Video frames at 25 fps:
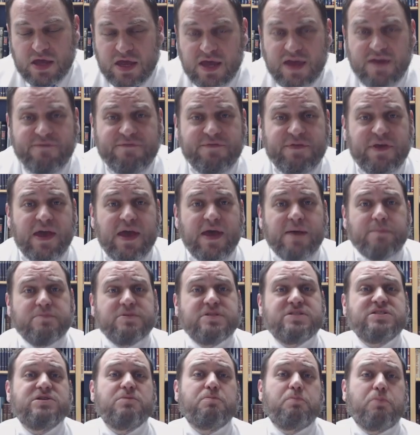give
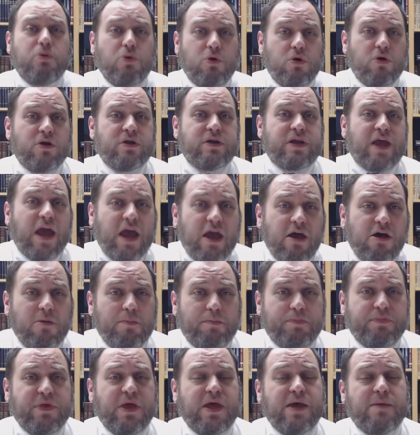them support,
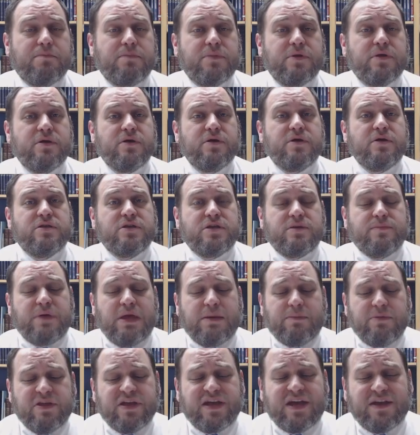help them to
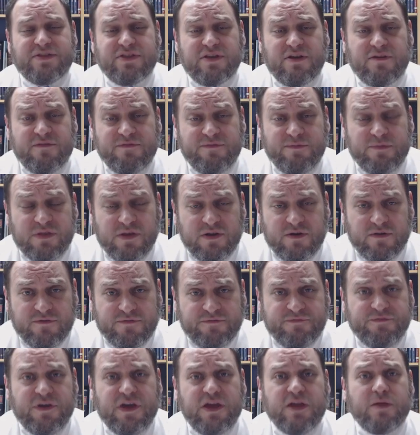be able to get their
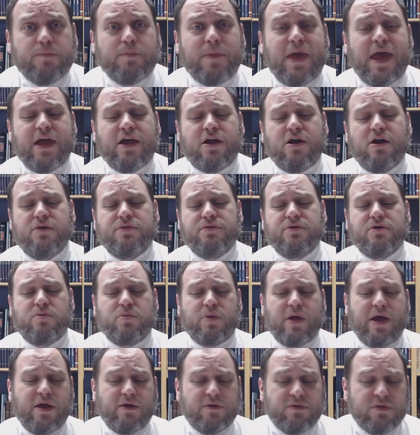feet back on the
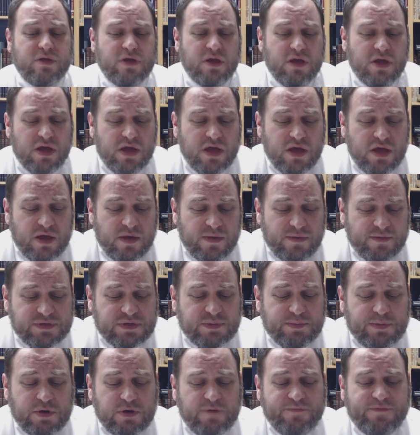ground.
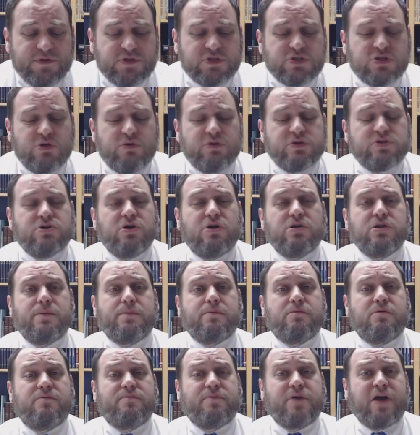There's a beautiful story told
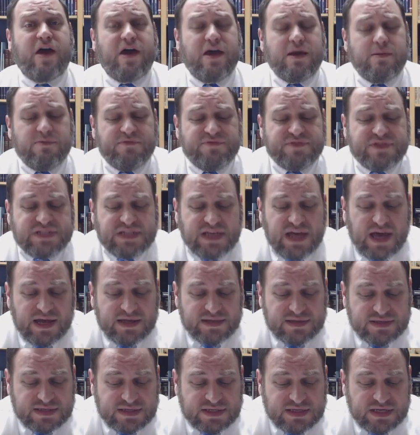of Reb Chaim of
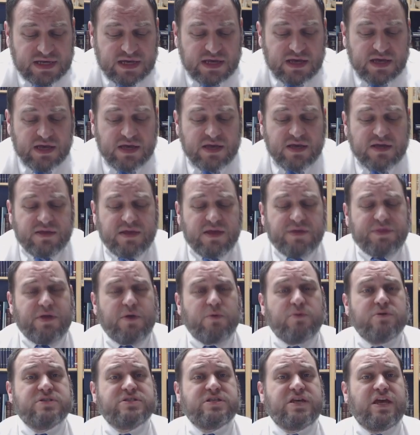Tzanz, that
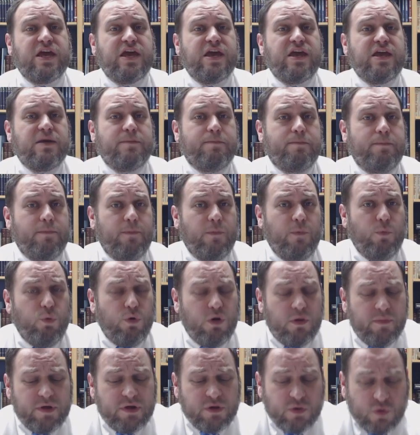there was a
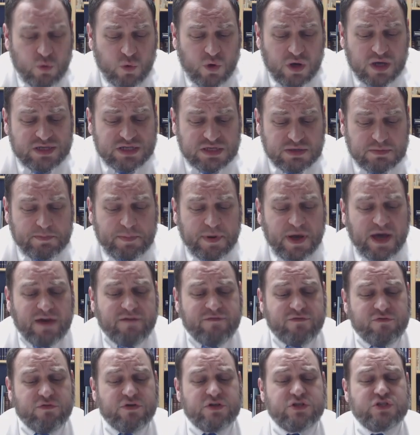woman who was
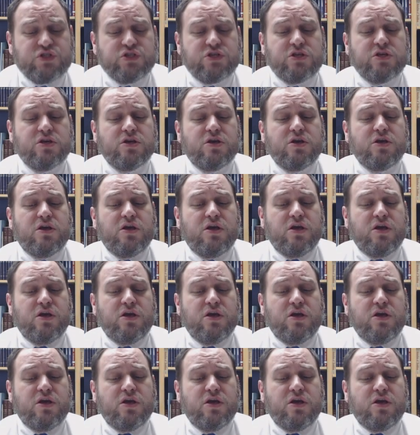impoverished